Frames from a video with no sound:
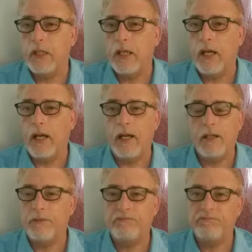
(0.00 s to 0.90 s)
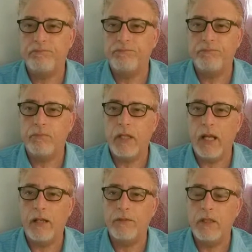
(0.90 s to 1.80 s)

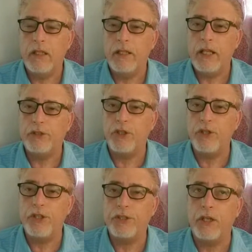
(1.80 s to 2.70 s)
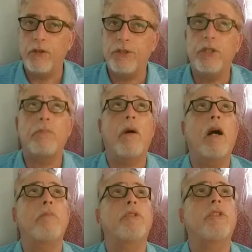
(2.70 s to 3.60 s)
Yeah. They surge. It still
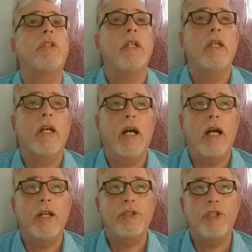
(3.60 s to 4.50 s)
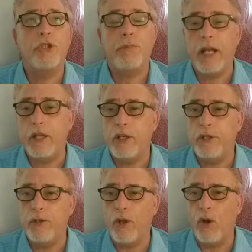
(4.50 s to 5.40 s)
pops. Surge protector. You can
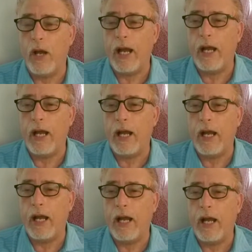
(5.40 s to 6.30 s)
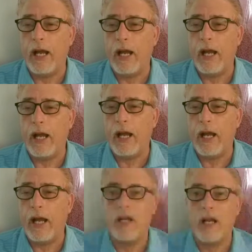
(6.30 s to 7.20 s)
do the whole
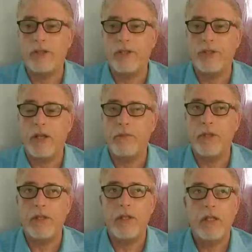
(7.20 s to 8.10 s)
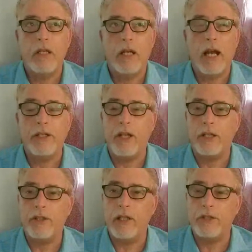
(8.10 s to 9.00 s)
house. That can cost you
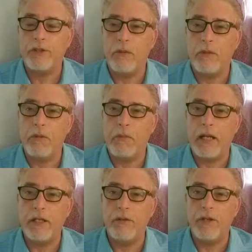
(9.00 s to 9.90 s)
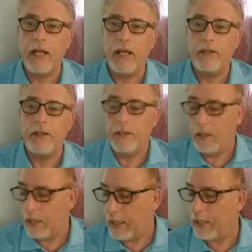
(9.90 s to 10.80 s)
something. I talked to the electric company by
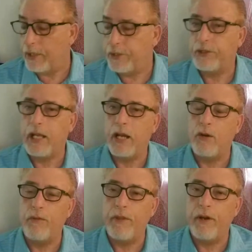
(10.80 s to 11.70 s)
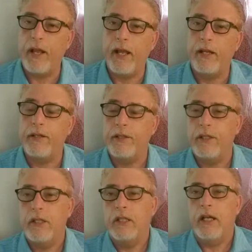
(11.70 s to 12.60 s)
doing that. And it's kind of over their
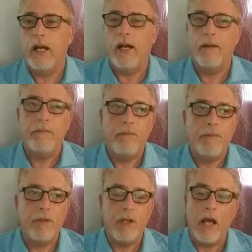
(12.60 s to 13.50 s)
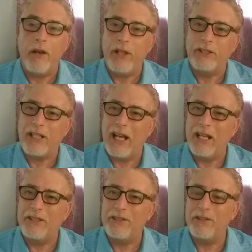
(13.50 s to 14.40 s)
head. A lot of
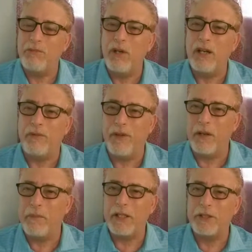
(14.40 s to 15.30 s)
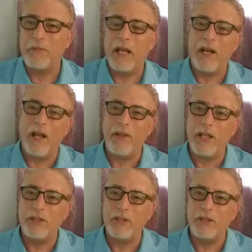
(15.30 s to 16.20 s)
things, guys. We're in the Philippines, man. A
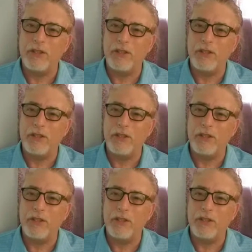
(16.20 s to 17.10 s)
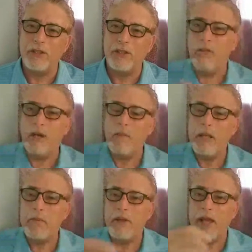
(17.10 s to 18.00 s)
lot of things are over their
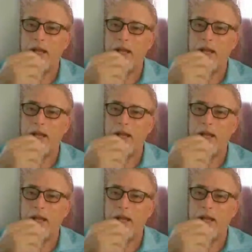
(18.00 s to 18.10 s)
head.